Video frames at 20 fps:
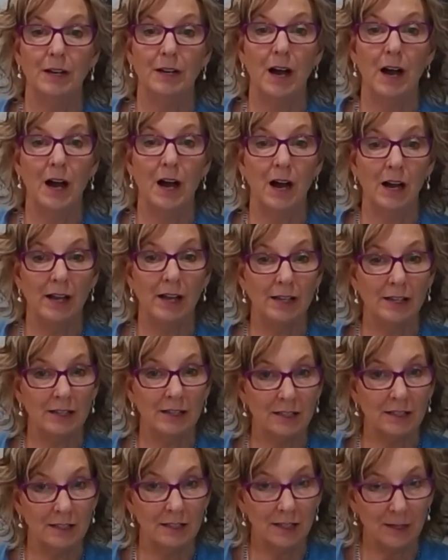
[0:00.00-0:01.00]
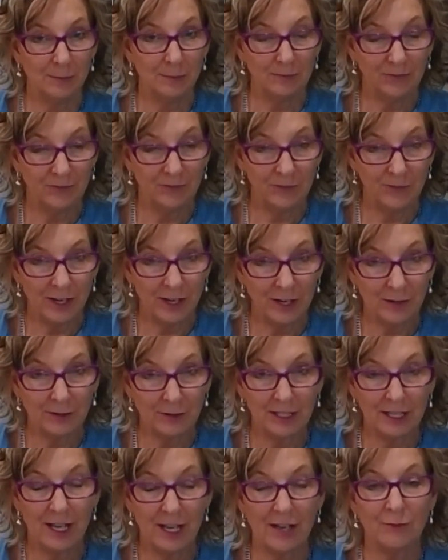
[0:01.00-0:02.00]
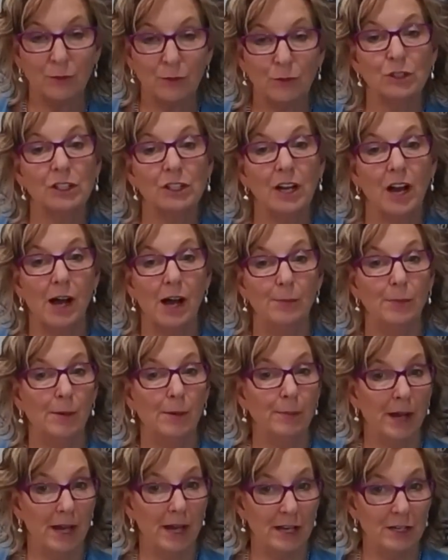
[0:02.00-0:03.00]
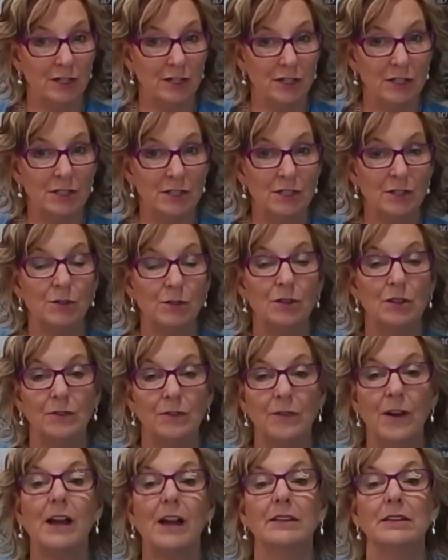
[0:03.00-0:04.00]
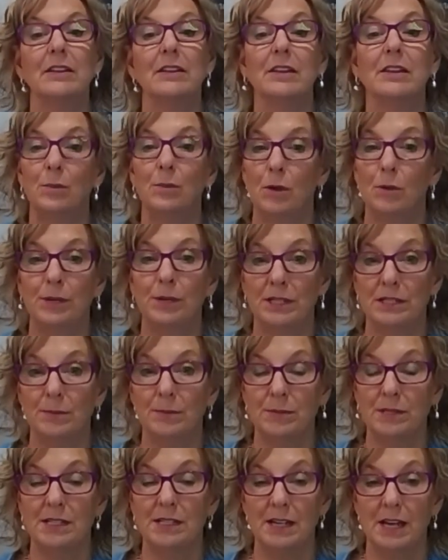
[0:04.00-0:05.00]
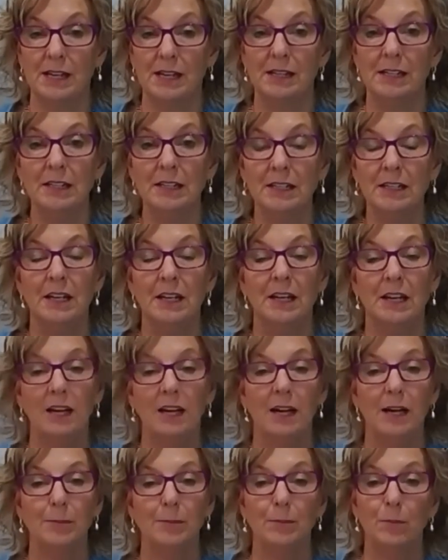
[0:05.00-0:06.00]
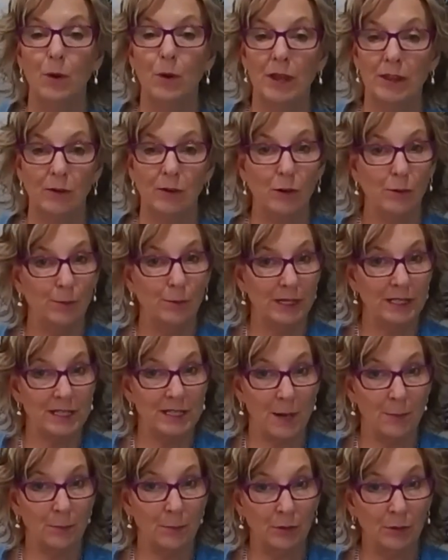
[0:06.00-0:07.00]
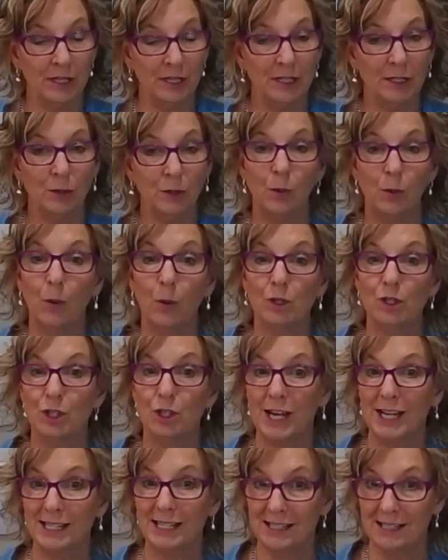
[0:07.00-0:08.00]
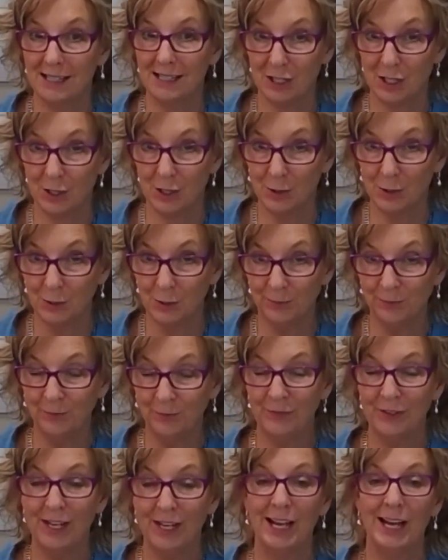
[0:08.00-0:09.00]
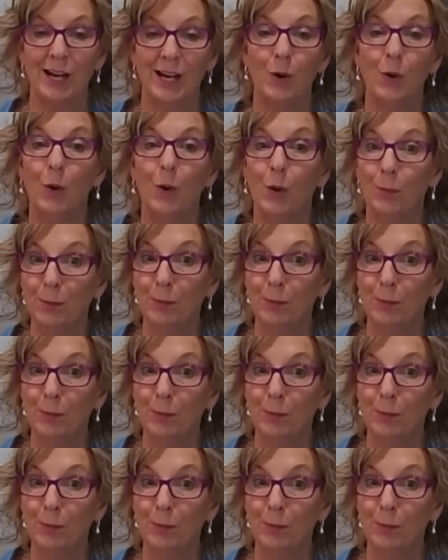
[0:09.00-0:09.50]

I am very careful to guide my patients through the fact that there will be some staining, whether it be temporary or transitional or